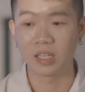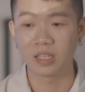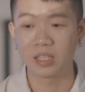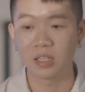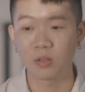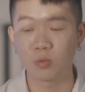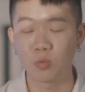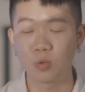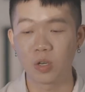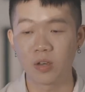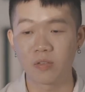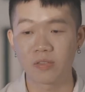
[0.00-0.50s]

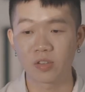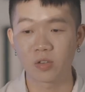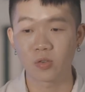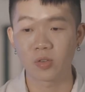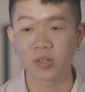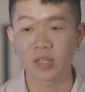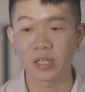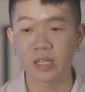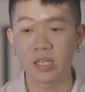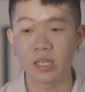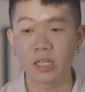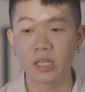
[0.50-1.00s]
think we have also
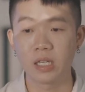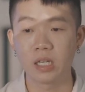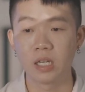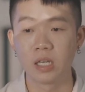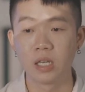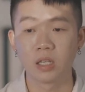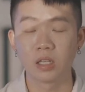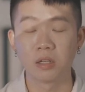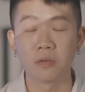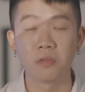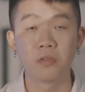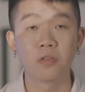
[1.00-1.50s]
seen
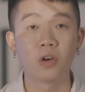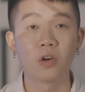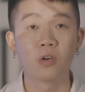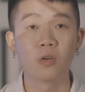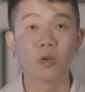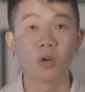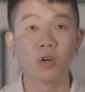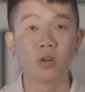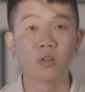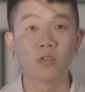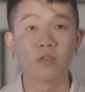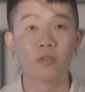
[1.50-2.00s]
the
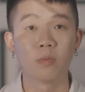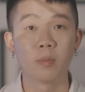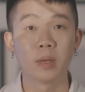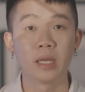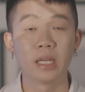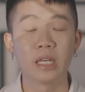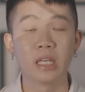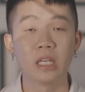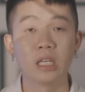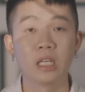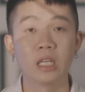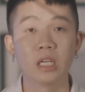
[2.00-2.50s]
fall of
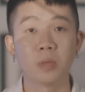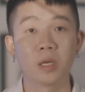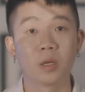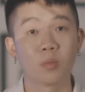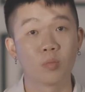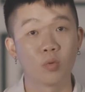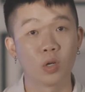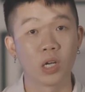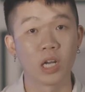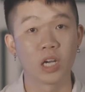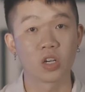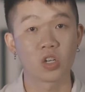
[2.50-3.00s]
many
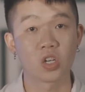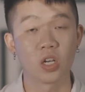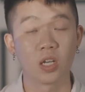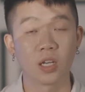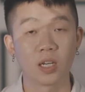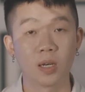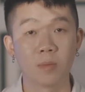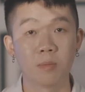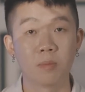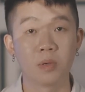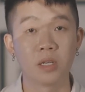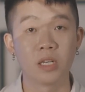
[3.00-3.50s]
big production
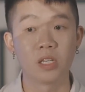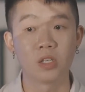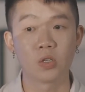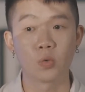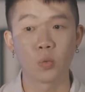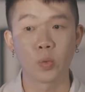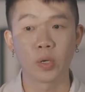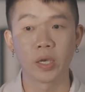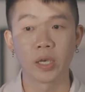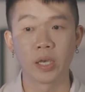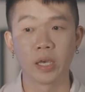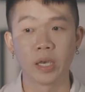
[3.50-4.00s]
companies
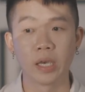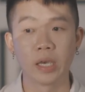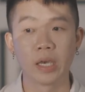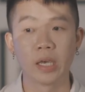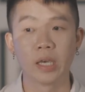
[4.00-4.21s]
where